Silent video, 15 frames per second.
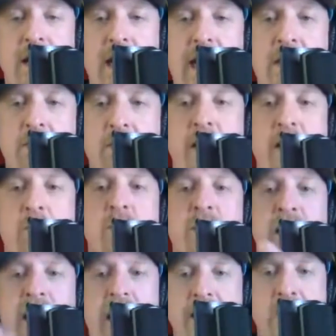And then when
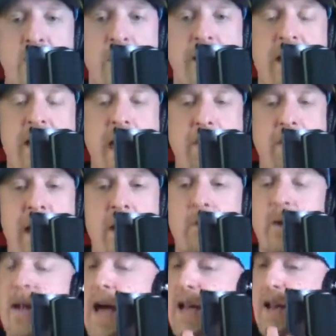the next one came out,
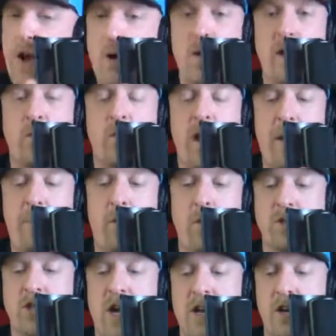when I know what HiPoint
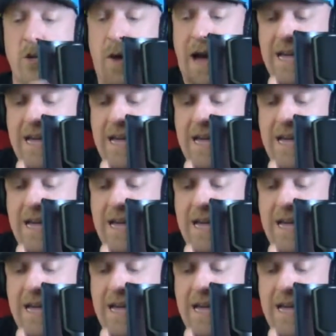was trying to do, I